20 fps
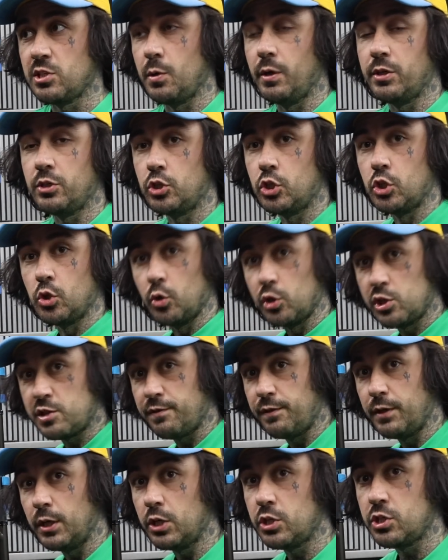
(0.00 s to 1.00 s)
so I just
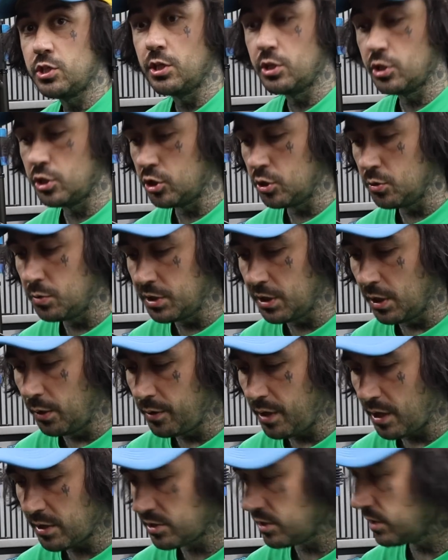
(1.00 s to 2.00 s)
finished this studio
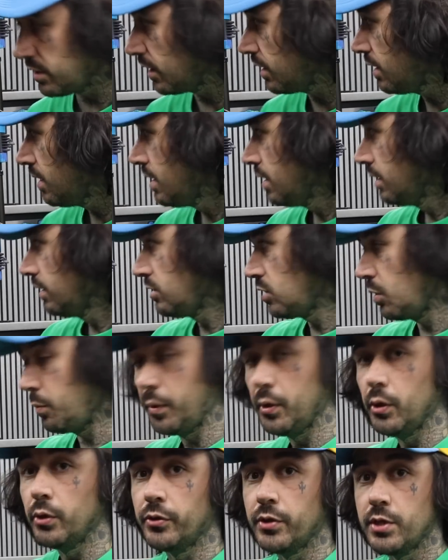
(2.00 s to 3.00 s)
yesterday to
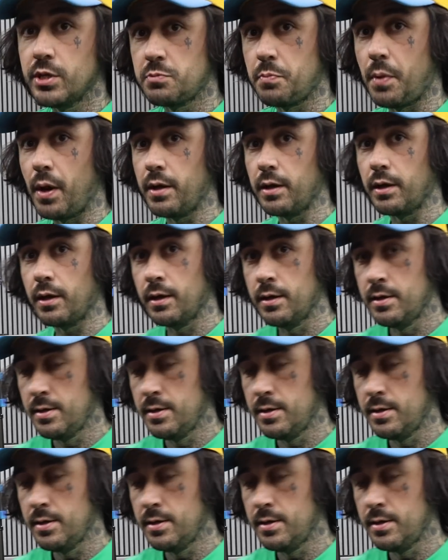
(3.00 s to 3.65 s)
build this bike.